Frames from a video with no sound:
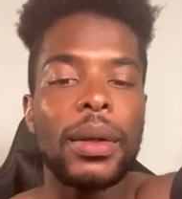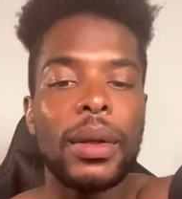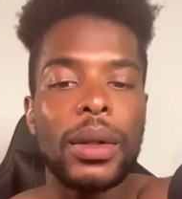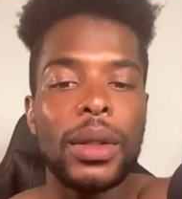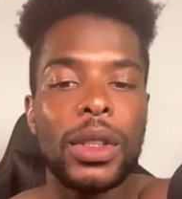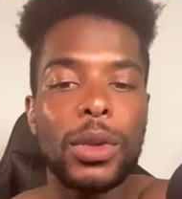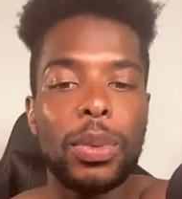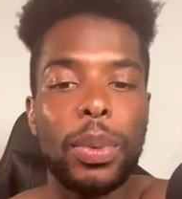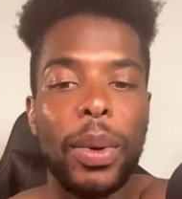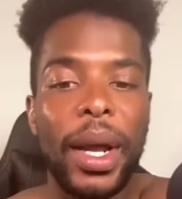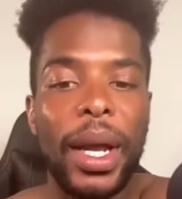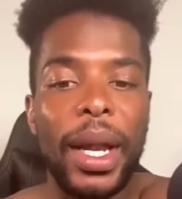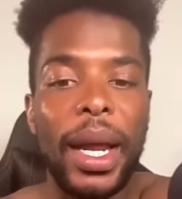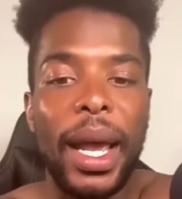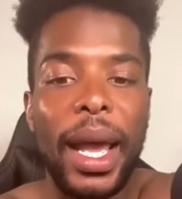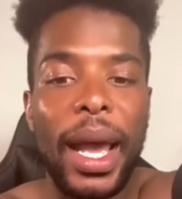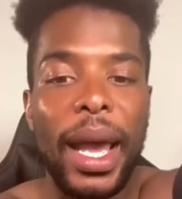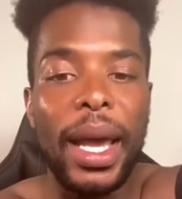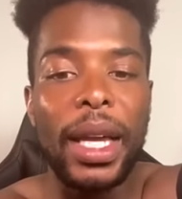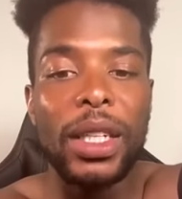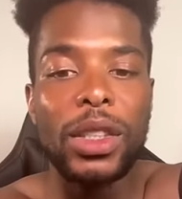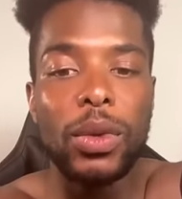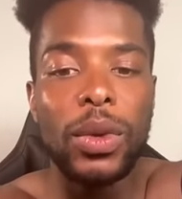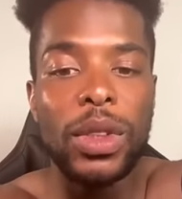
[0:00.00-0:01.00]
Spray
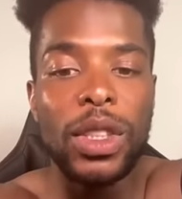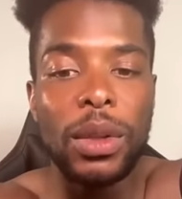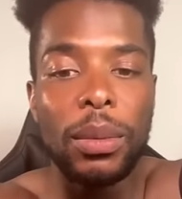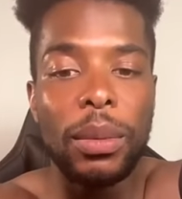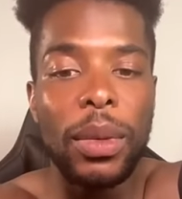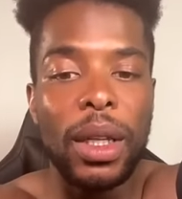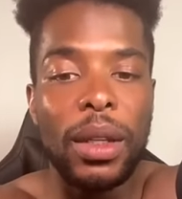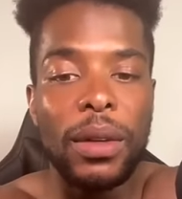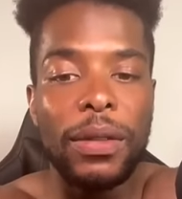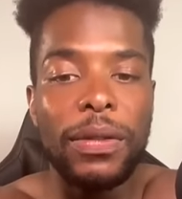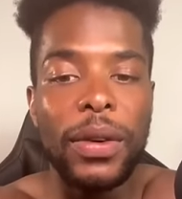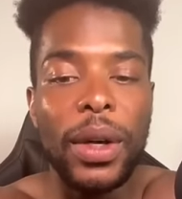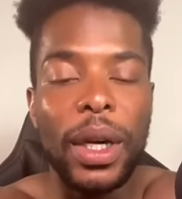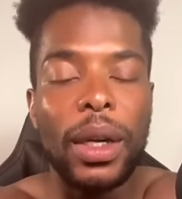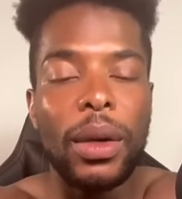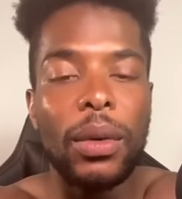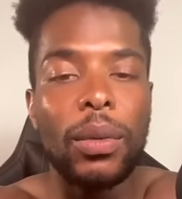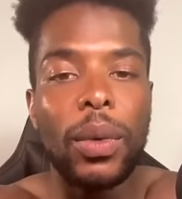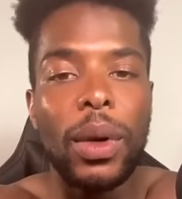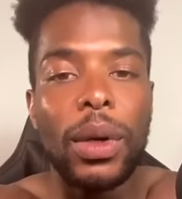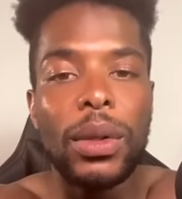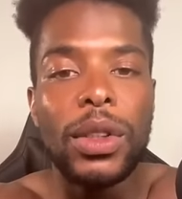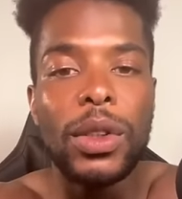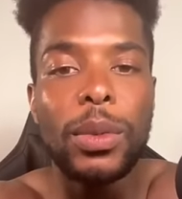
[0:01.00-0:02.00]
their ass with some motherfucking
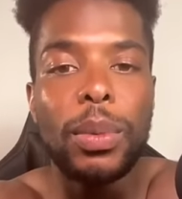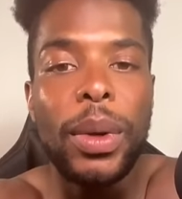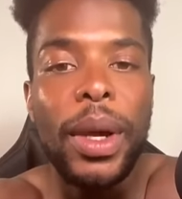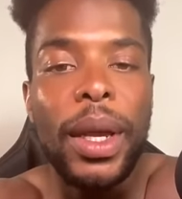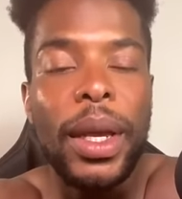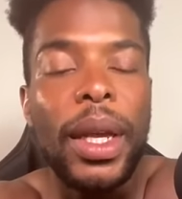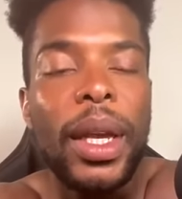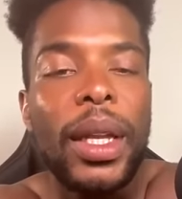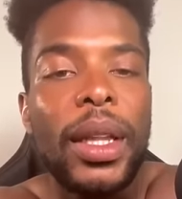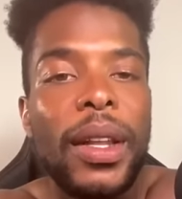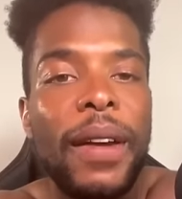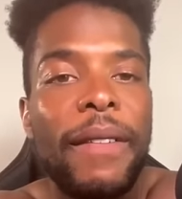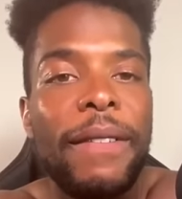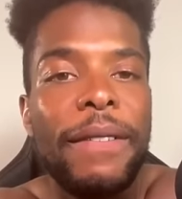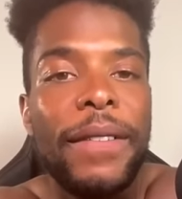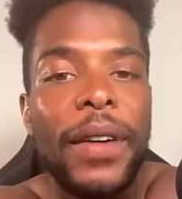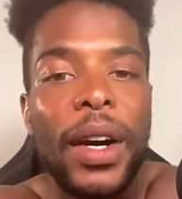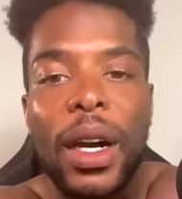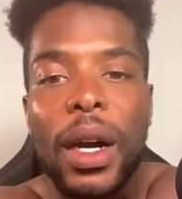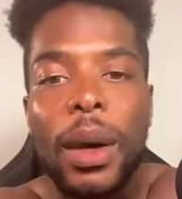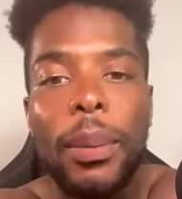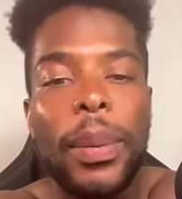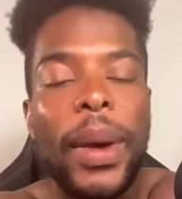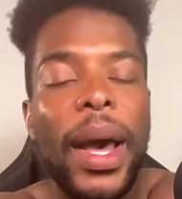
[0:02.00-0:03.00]
rose spray. Get the
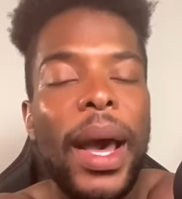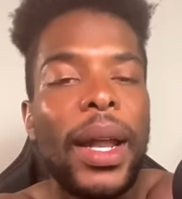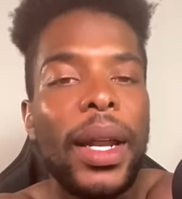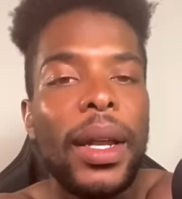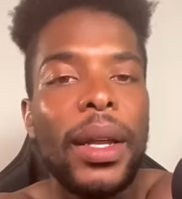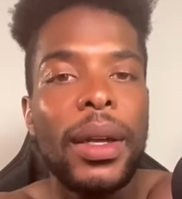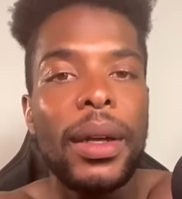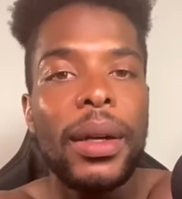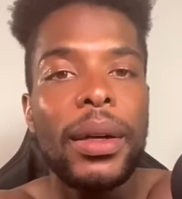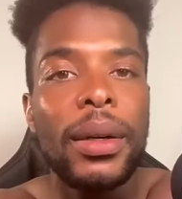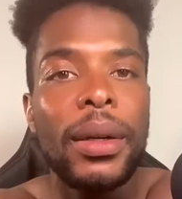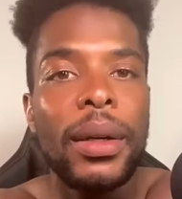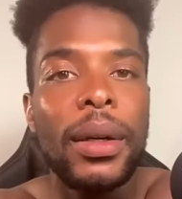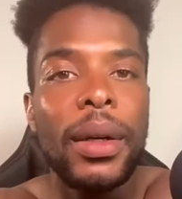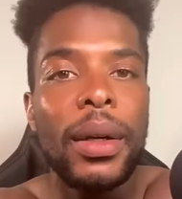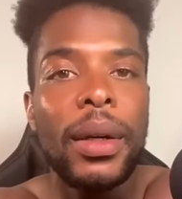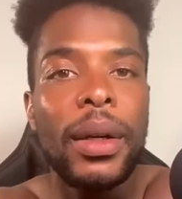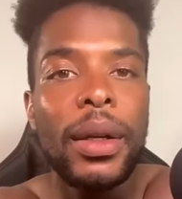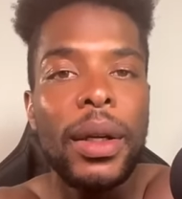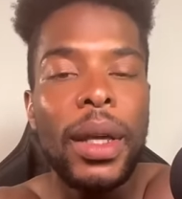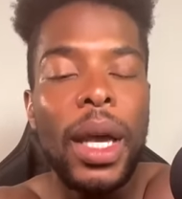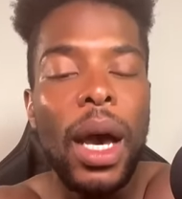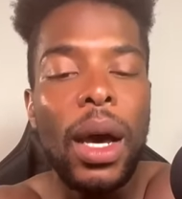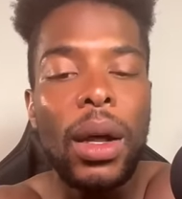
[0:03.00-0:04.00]
fuck up out of here.
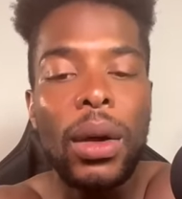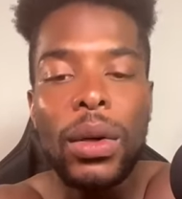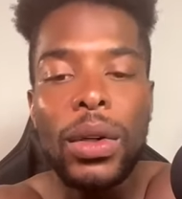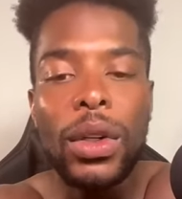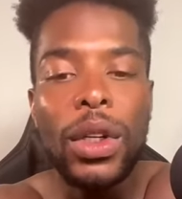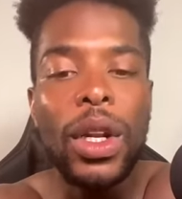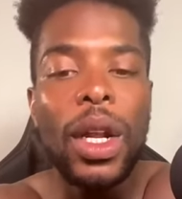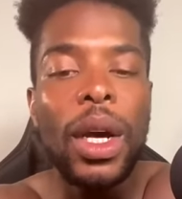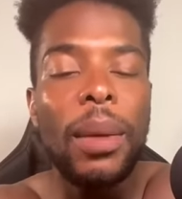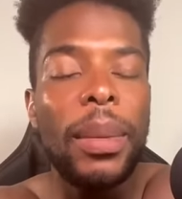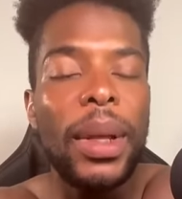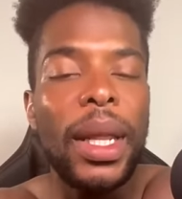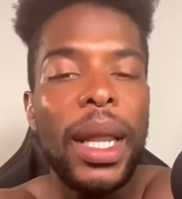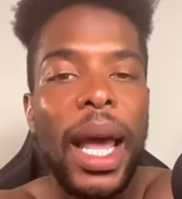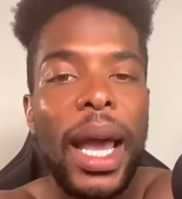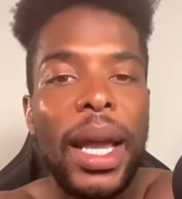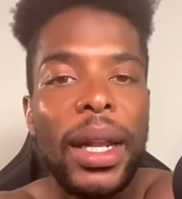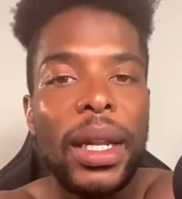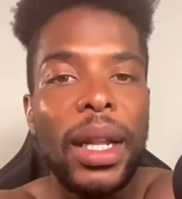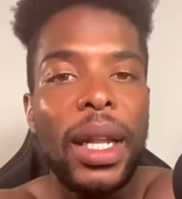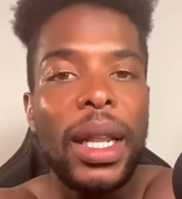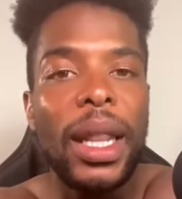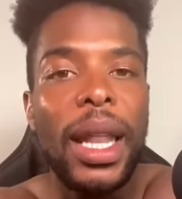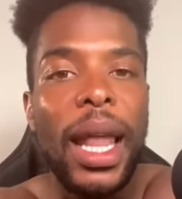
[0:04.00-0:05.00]
Y'all don't do nothing but like
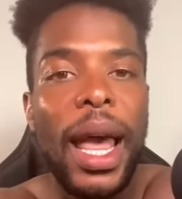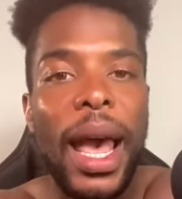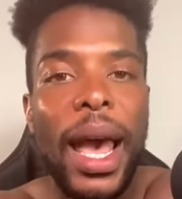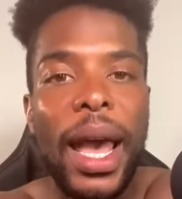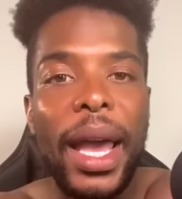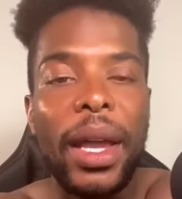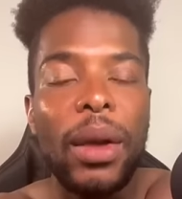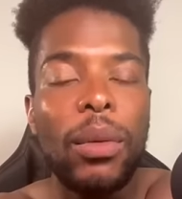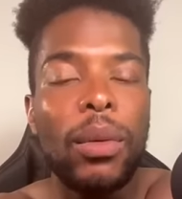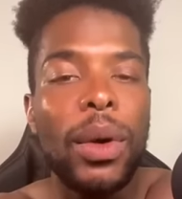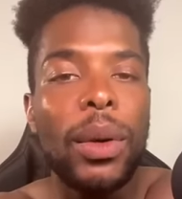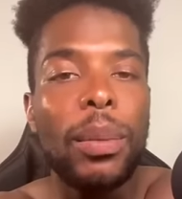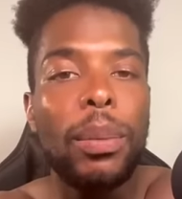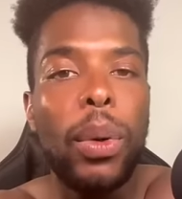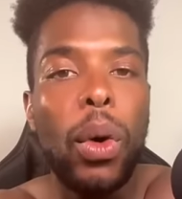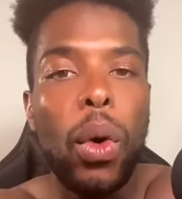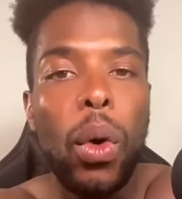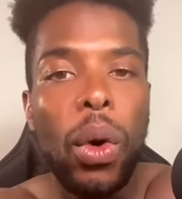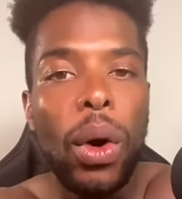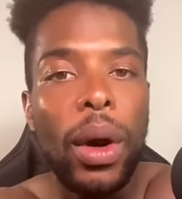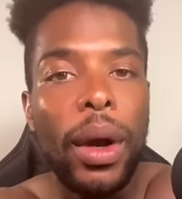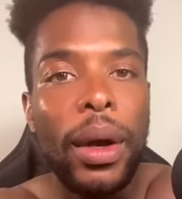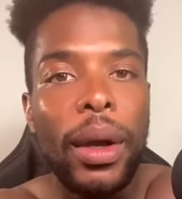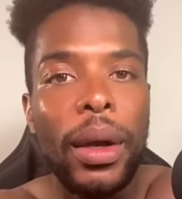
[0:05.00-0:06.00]
to lie and
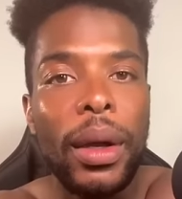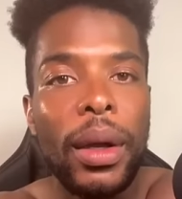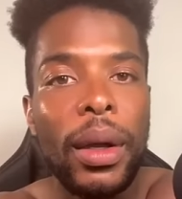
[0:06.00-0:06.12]
report